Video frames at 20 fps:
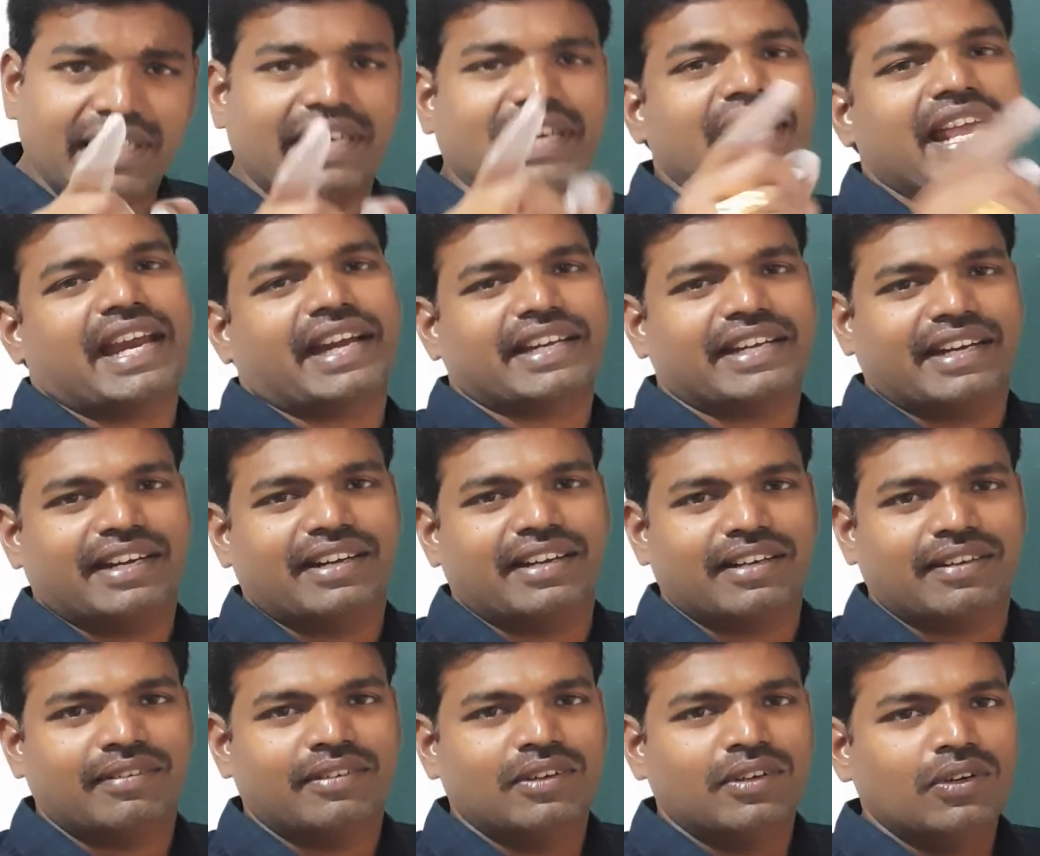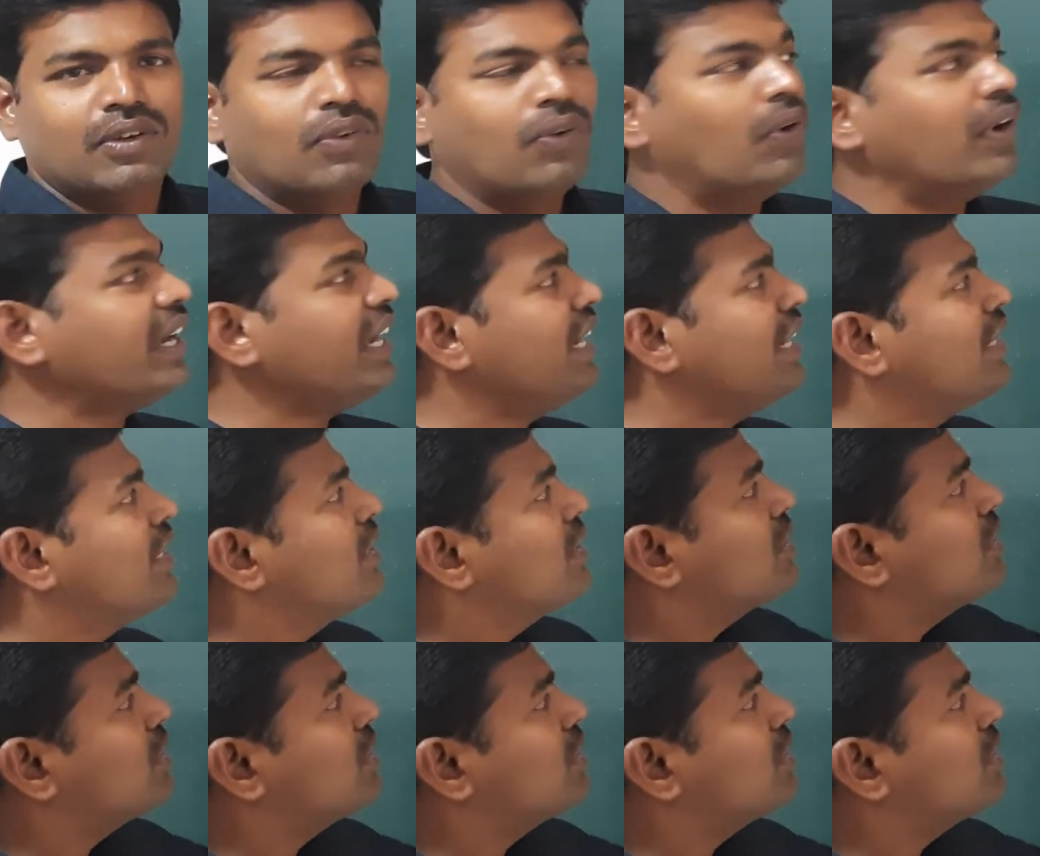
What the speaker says: reactant. Okay, so